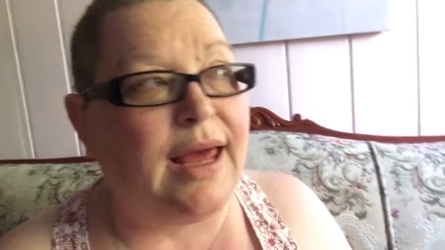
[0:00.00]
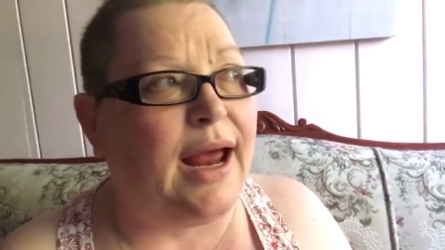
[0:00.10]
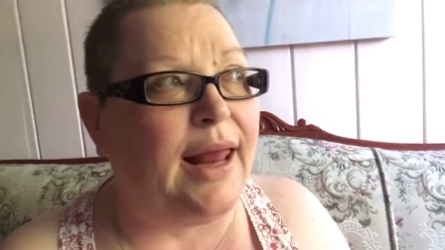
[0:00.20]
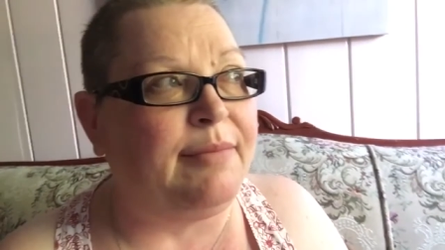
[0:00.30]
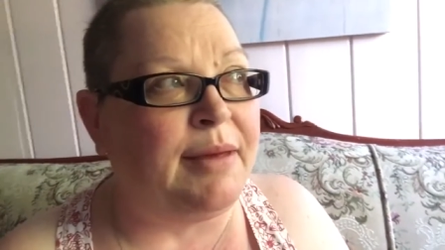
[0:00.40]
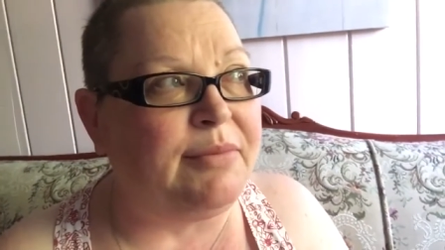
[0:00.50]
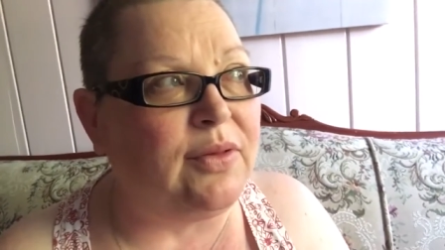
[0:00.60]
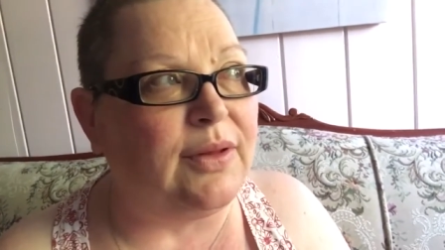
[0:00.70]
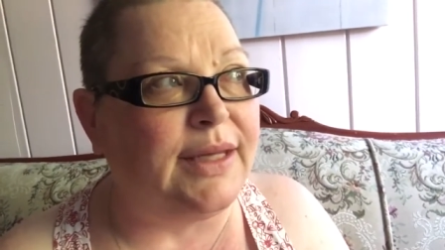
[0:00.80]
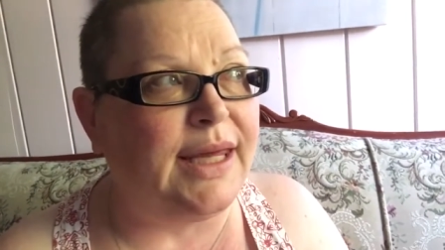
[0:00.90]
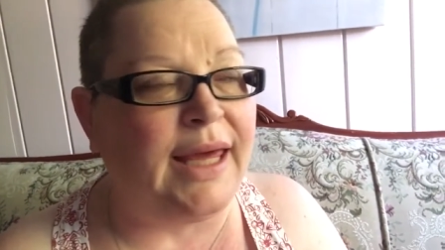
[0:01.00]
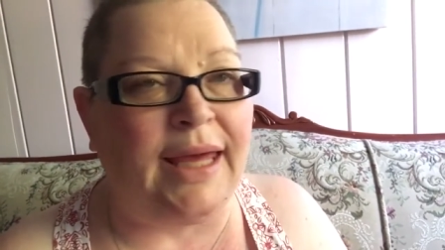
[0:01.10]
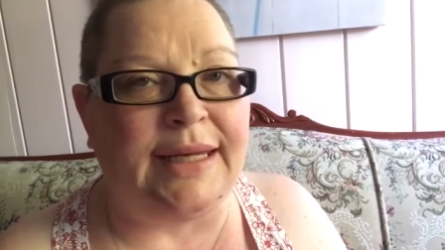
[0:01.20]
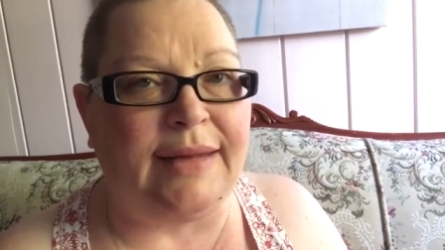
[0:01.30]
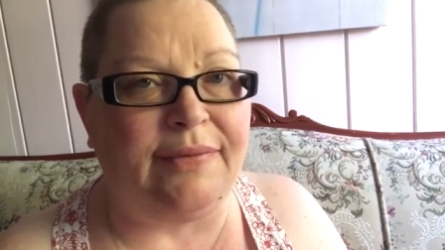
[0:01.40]
And I remember looking
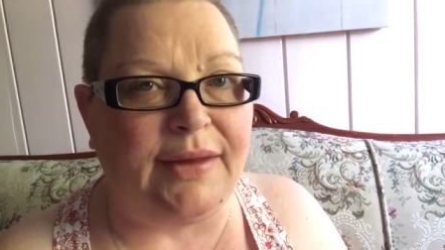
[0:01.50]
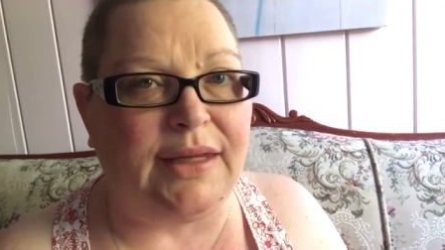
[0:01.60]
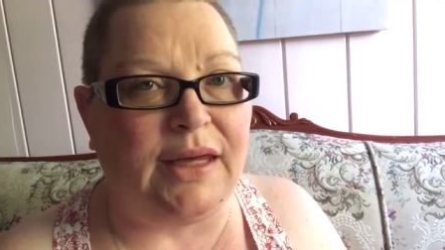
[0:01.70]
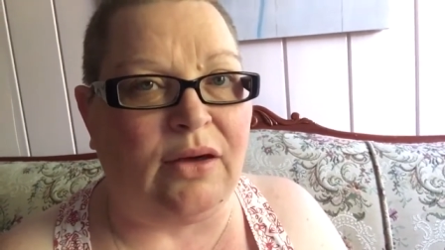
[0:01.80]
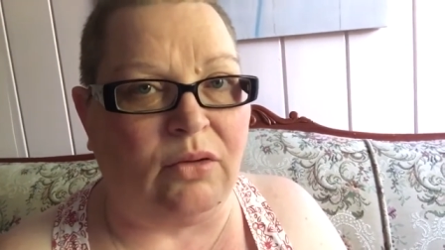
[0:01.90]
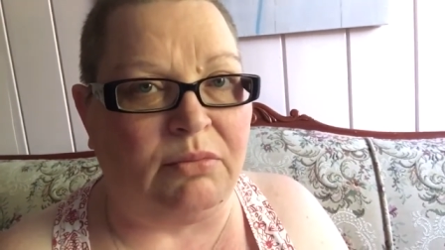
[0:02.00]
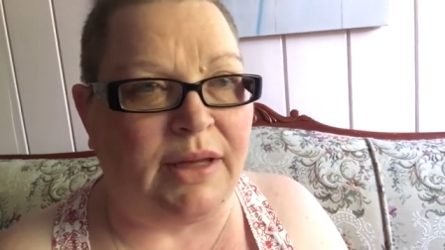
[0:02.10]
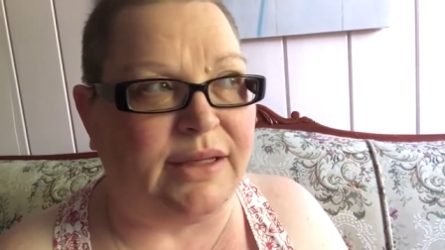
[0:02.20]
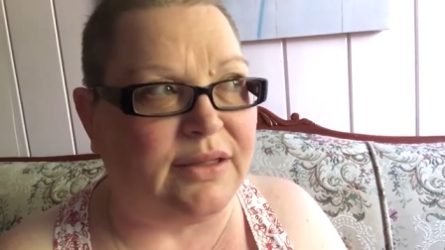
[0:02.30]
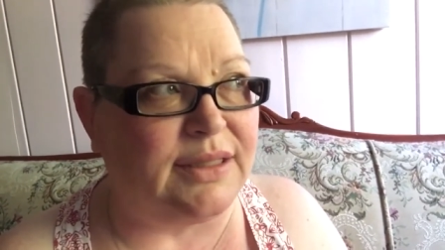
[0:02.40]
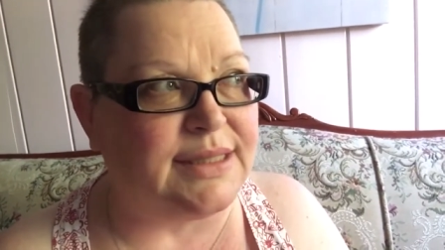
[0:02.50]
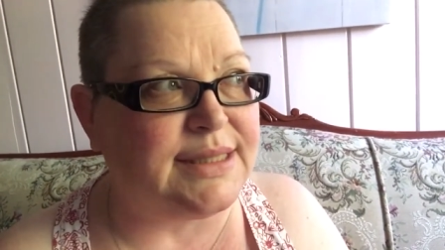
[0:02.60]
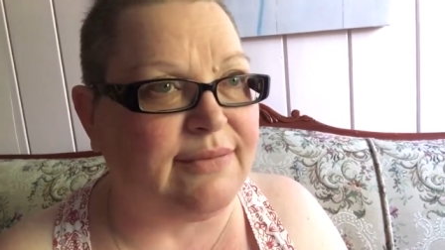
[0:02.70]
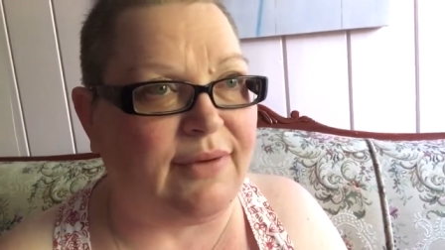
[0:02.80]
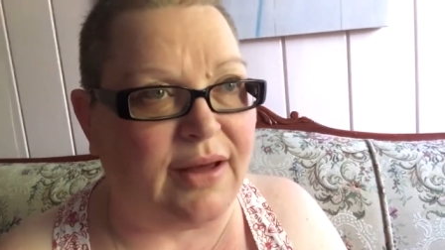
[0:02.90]
at it and thinking, oh my
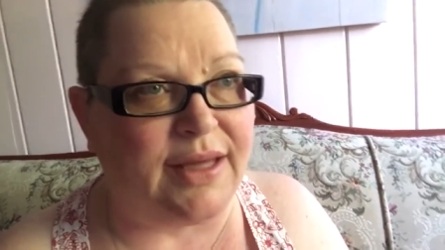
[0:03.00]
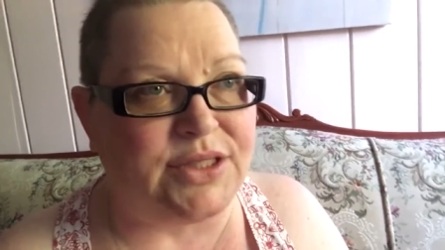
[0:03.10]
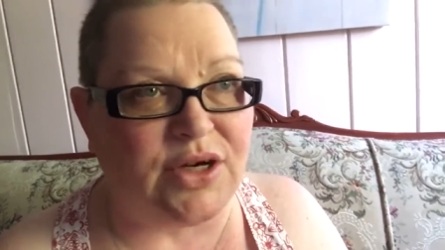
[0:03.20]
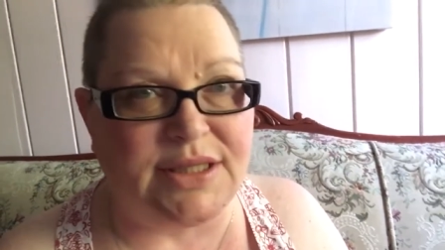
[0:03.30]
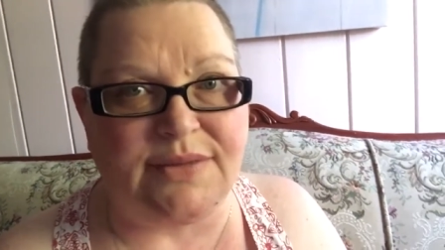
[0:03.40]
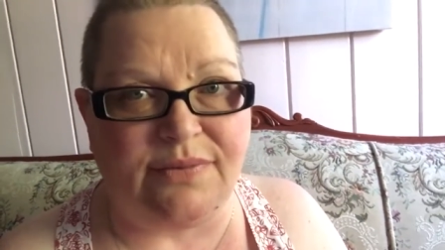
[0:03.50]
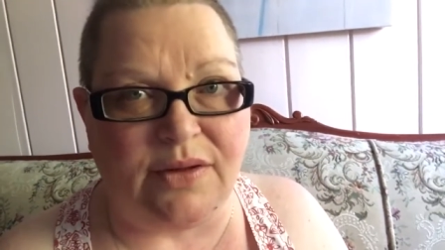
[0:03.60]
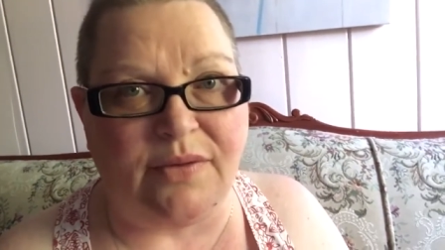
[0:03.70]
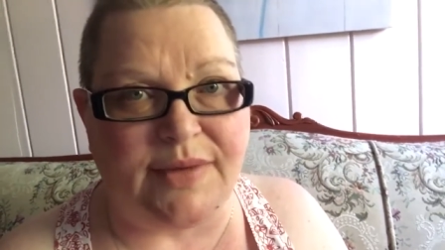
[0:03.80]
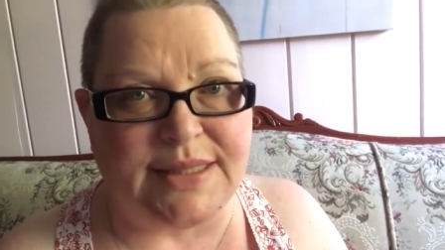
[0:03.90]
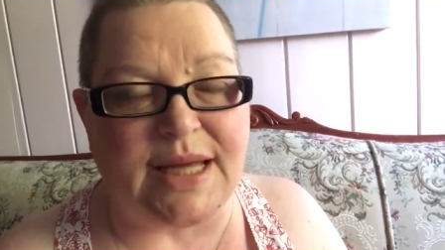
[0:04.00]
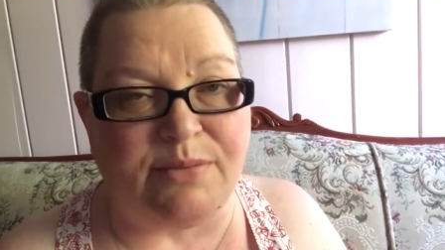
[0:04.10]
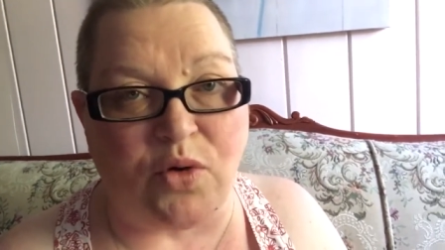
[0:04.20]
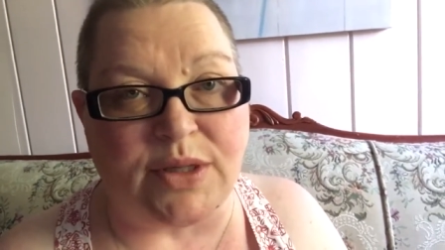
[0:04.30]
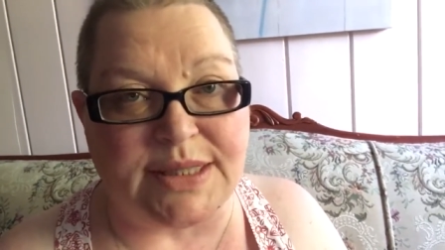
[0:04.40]
goodness, if I tried to follow this,
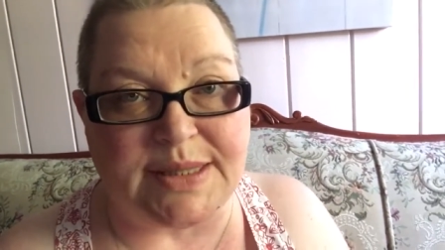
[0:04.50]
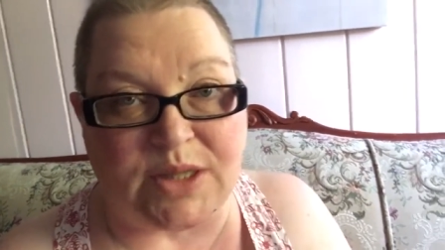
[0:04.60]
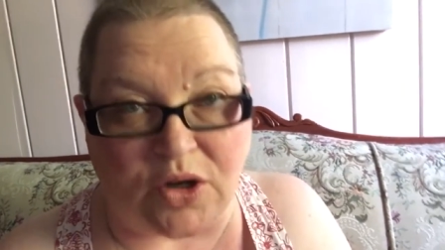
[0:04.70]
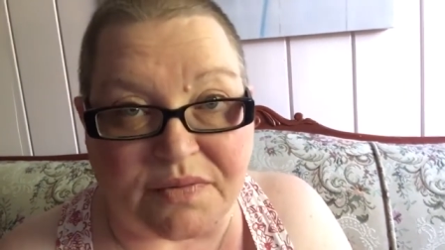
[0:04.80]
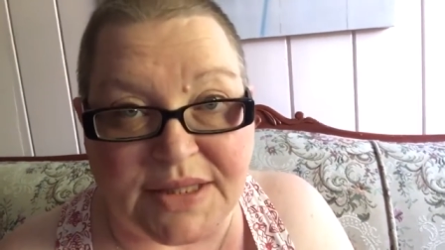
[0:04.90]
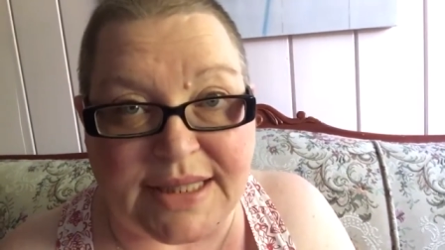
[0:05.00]
I'm going to starve to